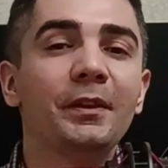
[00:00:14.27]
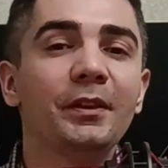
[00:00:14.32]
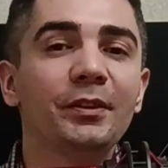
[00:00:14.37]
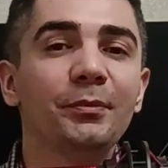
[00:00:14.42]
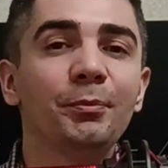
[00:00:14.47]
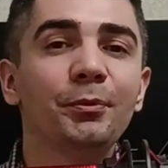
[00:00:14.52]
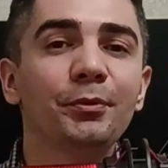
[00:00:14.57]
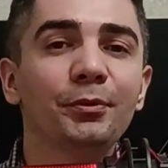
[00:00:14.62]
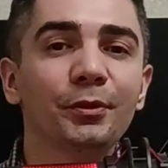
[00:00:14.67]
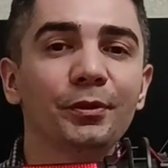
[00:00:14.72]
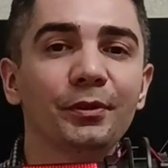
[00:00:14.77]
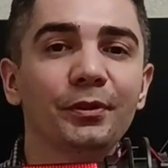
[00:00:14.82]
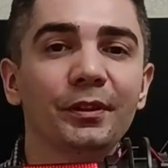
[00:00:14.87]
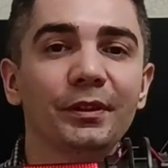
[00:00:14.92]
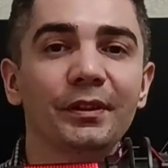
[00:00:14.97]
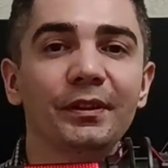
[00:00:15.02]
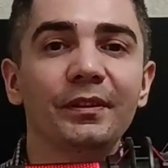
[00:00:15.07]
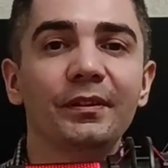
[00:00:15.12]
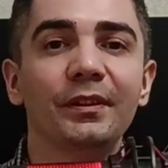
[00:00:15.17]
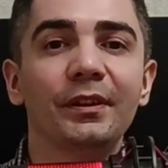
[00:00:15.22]
yesbook dot
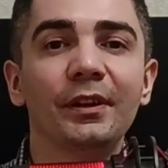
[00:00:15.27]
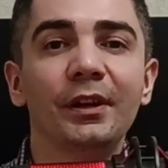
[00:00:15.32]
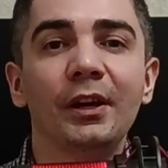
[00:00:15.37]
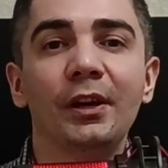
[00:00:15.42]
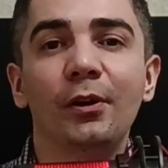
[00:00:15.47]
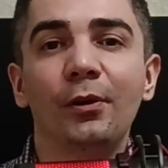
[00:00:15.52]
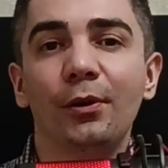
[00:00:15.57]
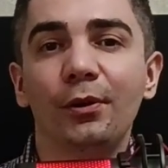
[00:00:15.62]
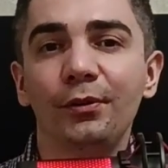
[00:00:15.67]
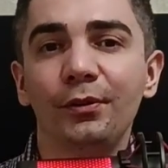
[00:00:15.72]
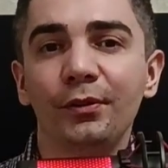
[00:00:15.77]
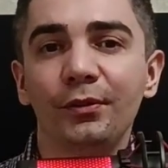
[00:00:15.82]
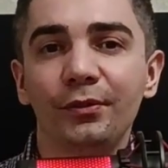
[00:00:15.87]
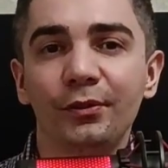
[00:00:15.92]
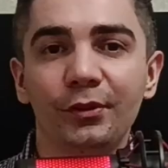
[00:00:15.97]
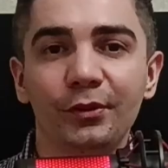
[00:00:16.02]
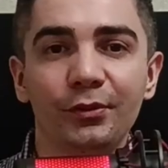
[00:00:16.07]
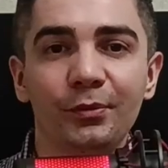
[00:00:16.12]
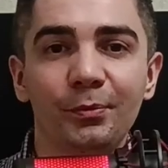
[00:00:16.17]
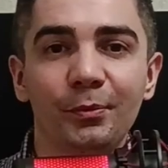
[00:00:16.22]
net is a hotel
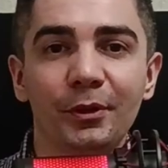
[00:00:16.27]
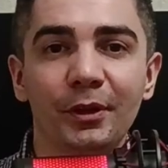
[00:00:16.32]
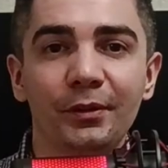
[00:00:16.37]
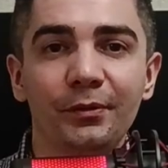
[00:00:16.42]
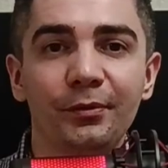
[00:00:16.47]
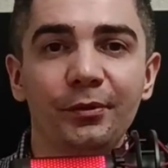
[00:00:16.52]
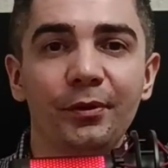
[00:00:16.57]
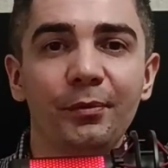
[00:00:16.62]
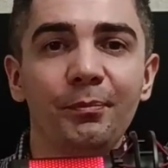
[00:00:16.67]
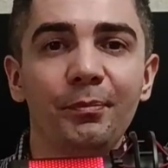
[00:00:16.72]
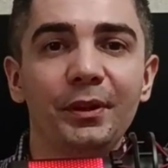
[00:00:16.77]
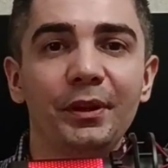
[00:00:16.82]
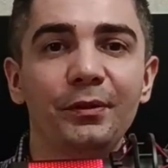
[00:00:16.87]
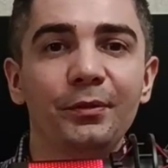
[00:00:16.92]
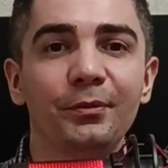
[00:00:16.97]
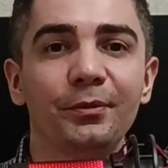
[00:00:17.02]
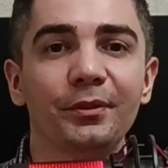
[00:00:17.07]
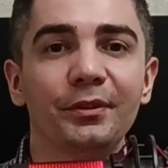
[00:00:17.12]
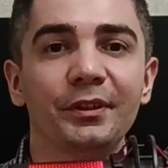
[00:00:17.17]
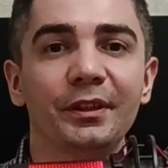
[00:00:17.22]
search platform
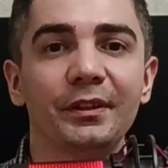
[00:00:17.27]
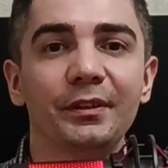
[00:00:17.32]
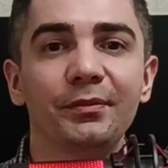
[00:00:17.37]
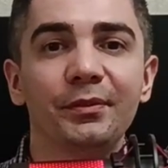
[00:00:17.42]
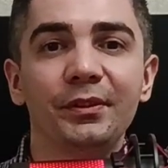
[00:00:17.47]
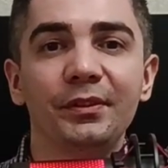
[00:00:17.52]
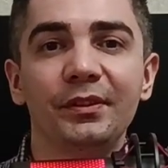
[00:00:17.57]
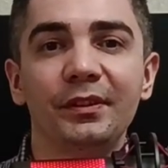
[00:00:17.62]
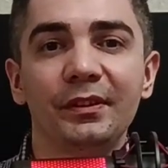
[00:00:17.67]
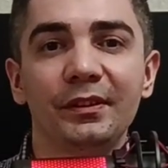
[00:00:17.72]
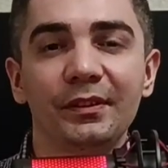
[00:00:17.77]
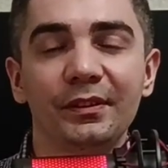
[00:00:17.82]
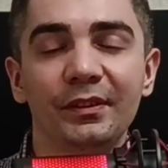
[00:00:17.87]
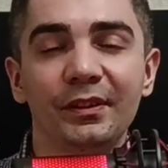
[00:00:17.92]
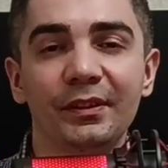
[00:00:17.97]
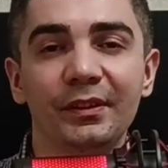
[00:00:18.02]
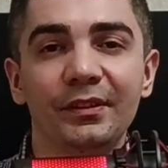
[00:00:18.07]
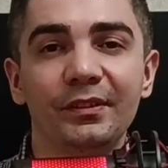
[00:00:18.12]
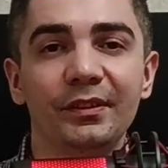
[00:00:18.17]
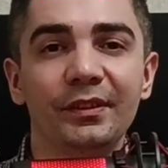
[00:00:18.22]
based on an artificial
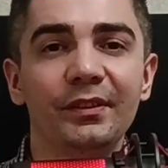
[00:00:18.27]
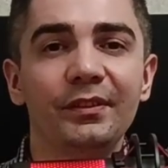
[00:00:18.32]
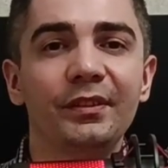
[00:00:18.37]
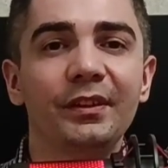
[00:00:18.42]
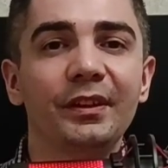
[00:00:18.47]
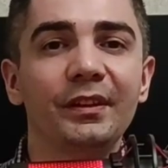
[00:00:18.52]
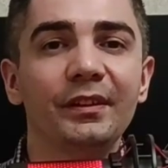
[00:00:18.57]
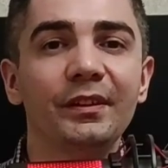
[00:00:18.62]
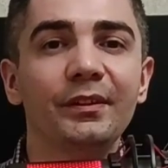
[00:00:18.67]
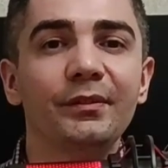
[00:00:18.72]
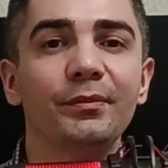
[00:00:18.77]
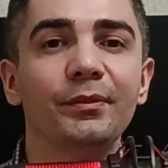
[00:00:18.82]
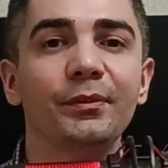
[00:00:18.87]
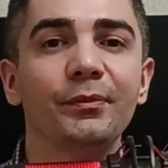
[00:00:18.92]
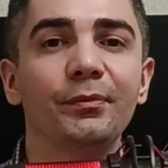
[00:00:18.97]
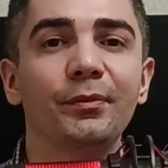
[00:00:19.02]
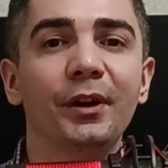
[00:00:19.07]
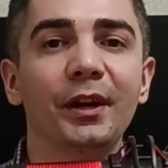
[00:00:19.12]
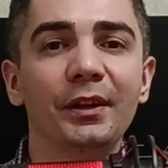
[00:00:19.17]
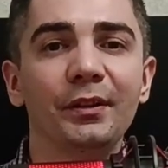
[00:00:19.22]
intelligence, and it
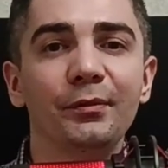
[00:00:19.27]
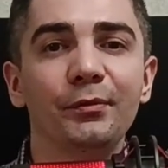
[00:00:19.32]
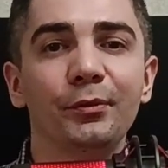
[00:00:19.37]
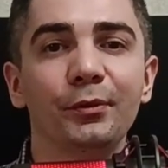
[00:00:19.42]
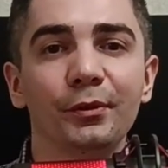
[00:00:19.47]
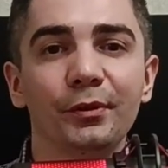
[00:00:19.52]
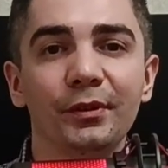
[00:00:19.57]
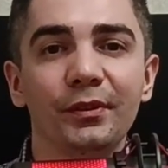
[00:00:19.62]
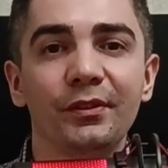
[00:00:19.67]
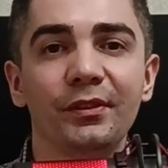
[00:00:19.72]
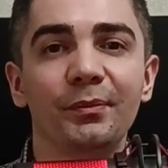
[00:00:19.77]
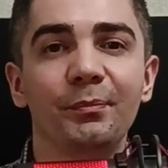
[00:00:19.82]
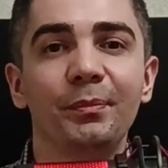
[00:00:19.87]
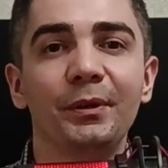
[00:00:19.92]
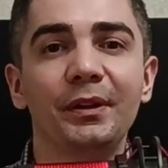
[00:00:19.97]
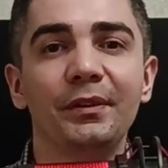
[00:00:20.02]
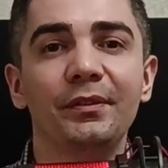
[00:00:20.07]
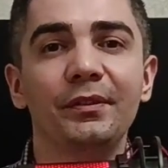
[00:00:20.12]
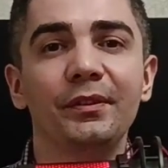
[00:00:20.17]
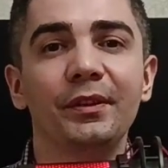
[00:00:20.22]
will find for you the
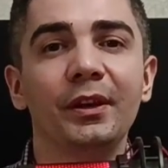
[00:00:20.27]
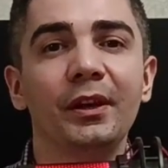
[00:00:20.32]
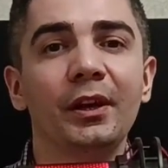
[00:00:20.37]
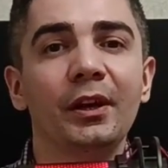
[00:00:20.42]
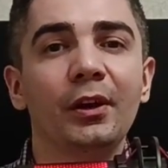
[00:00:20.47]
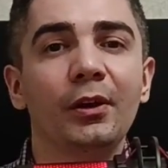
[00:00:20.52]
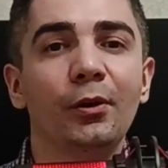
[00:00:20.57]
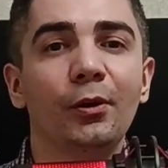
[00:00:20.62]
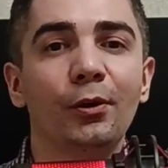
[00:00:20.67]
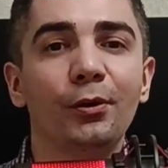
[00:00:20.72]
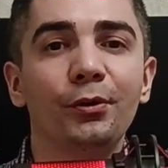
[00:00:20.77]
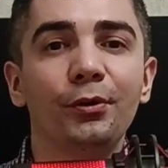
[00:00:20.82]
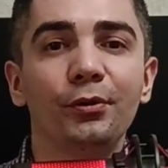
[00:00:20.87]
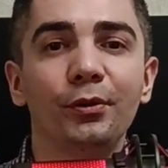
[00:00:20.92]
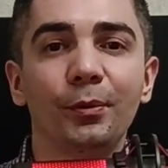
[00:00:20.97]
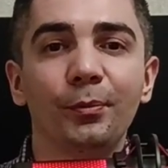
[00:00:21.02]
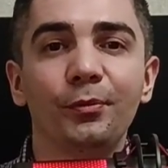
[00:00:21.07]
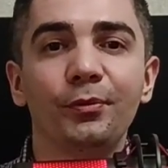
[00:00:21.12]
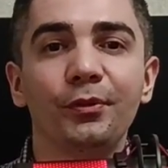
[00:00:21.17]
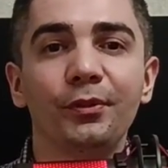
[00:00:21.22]
best
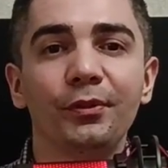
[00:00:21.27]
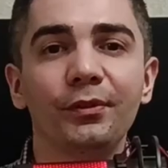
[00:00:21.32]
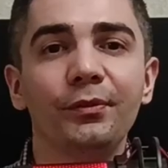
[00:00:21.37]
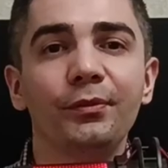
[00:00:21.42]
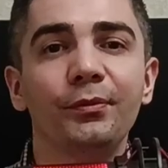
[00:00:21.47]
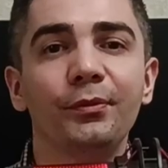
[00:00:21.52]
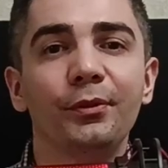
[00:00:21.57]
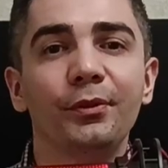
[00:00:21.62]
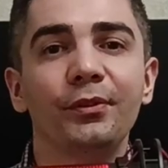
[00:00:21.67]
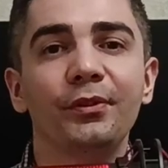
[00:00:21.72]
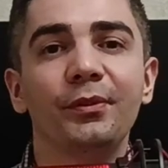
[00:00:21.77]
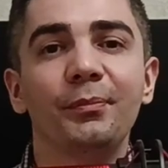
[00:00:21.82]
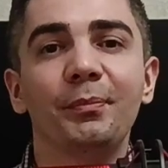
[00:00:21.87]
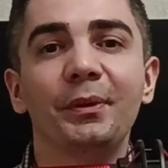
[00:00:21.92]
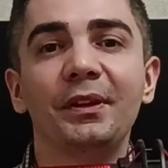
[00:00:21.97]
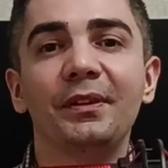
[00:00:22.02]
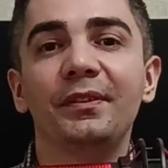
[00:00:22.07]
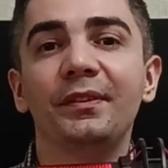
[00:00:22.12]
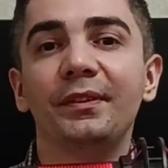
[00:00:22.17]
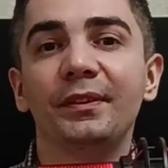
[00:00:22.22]
hotel options for the
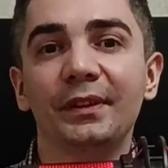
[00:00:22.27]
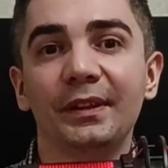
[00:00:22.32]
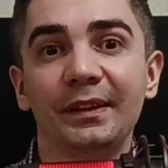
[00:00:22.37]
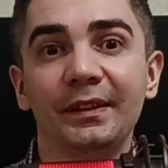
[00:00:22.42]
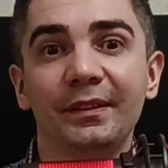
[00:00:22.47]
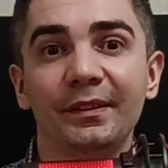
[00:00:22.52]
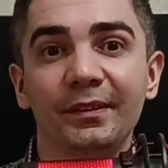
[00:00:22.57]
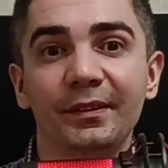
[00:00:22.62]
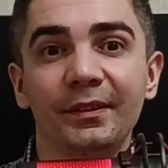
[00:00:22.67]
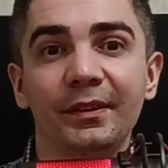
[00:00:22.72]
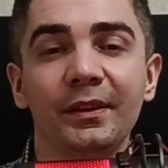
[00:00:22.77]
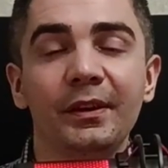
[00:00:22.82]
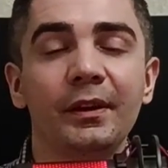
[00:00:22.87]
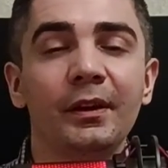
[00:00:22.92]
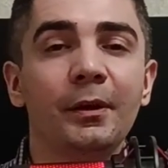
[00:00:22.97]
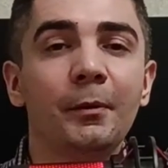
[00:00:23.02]
best rates.